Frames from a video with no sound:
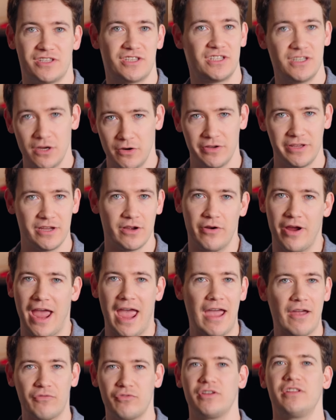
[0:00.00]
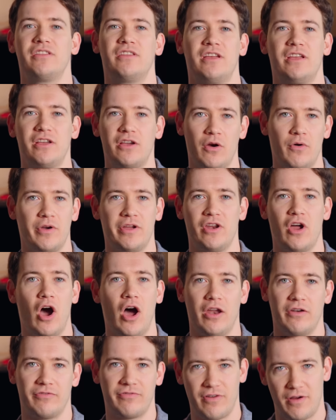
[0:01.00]
still hear everything going
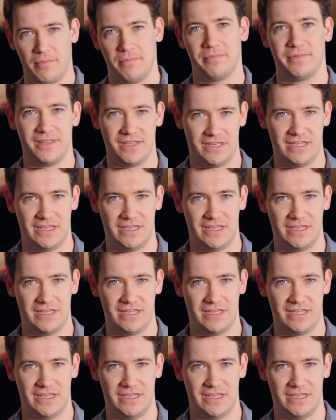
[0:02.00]
on from the